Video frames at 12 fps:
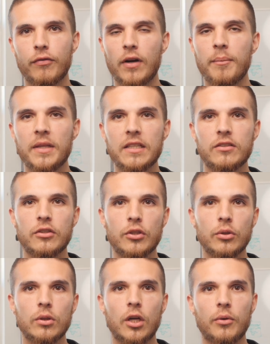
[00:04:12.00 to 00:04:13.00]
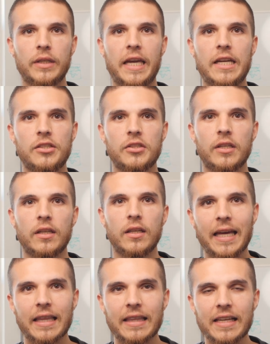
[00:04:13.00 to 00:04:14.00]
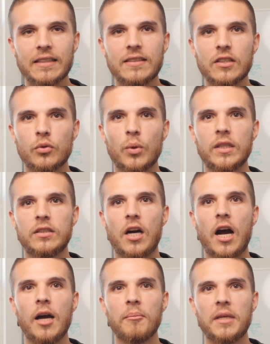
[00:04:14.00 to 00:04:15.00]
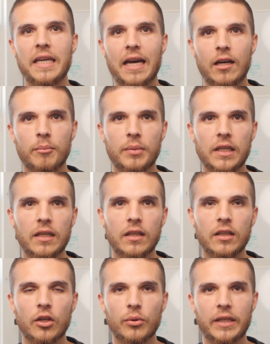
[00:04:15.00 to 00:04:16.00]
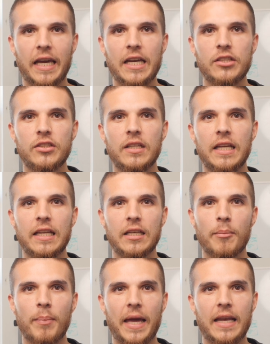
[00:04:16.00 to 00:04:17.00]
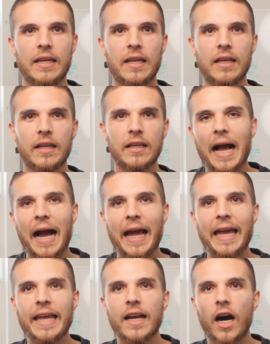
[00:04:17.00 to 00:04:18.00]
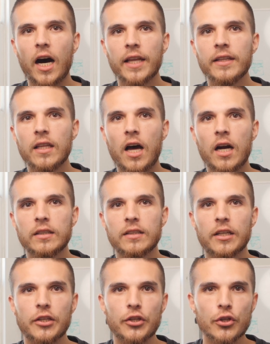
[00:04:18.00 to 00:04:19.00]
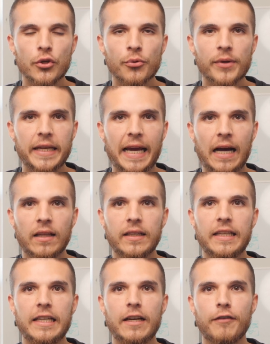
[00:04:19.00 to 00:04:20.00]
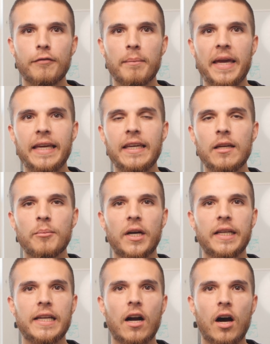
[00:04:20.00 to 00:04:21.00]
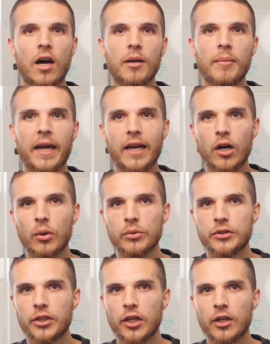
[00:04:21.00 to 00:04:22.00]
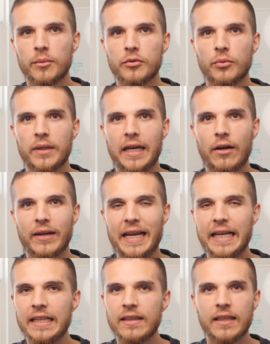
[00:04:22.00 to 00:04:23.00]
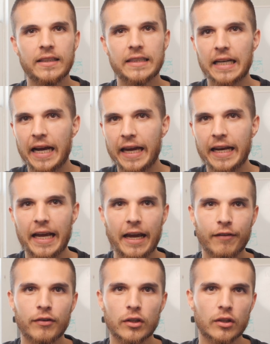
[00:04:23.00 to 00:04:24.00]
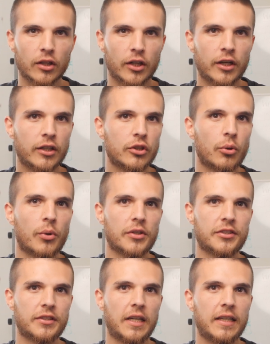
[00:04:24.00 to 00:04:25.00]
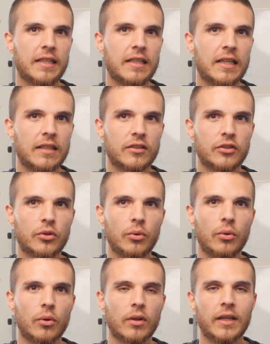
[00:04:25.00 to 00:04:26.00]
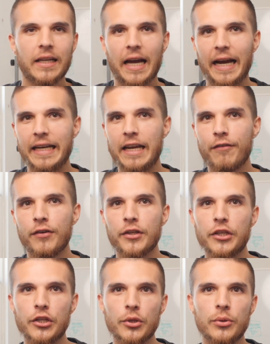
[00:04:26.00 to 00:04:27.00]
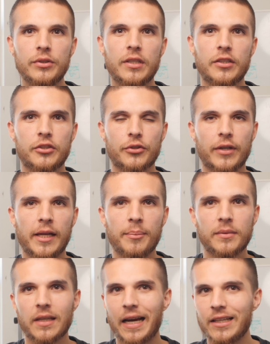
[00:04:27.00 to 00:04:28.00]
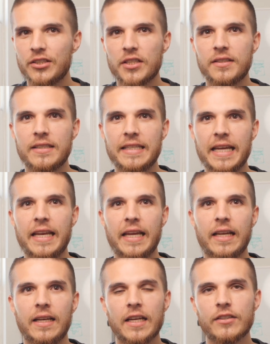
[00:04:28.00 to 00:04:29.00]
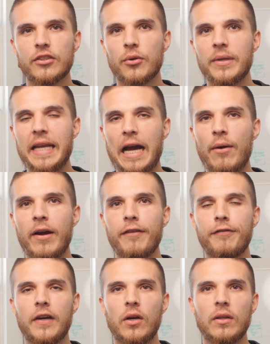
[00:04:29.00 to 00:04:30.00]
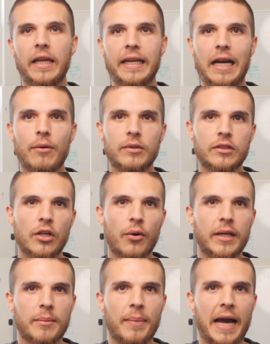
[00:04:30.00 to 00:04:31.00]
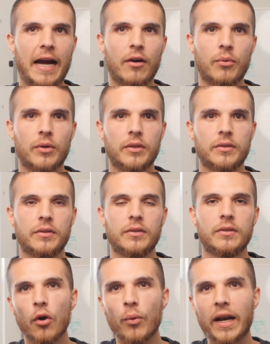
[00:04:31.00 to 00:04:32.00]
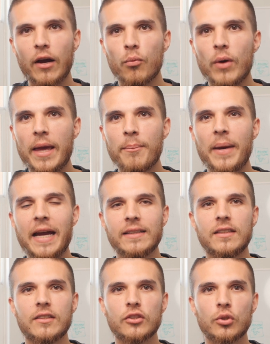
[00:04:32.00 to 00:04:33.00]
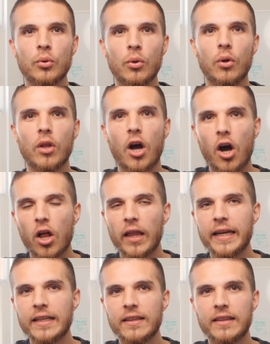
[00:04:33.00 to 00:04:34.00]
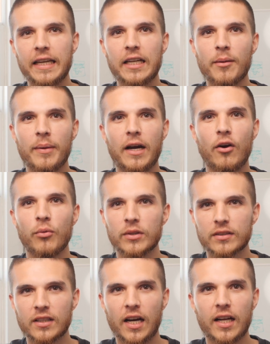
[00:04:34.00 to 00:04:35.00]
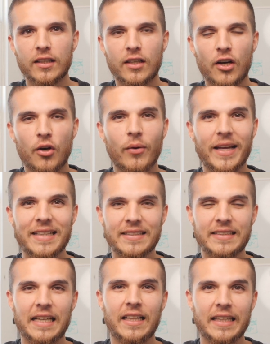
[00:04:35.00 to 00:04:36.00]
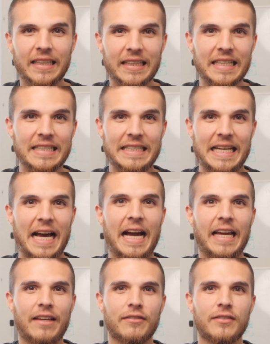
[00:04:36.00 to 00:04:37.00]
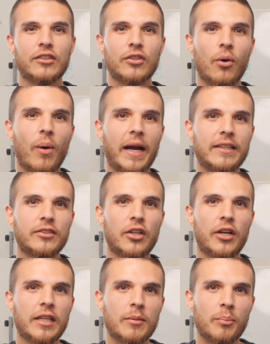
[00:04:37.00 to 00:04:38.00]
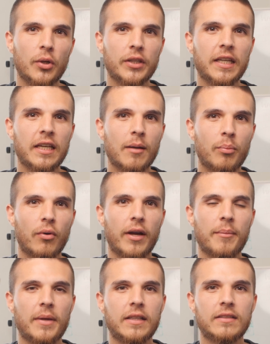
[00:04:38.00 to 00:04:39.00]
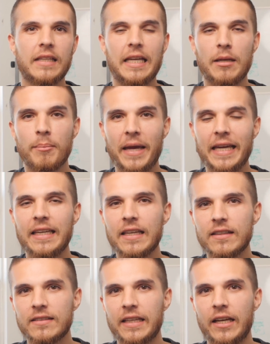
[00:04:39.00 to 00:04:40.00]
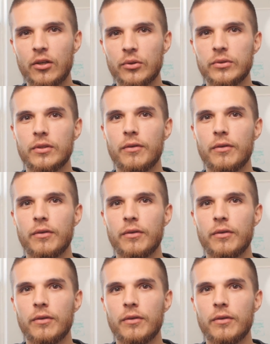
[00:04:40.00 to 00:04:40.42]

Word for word: from this new location. This is what taught me how to be location independent. I had unlocked a new reality of making money on my own terms without anything that I had ever learned or studied in school. I never used a script, I just did it. So now I felt like I was going backwards. When I went back to school, all I could think about was Cutco and selling these knives. So I started booking appointments and making sales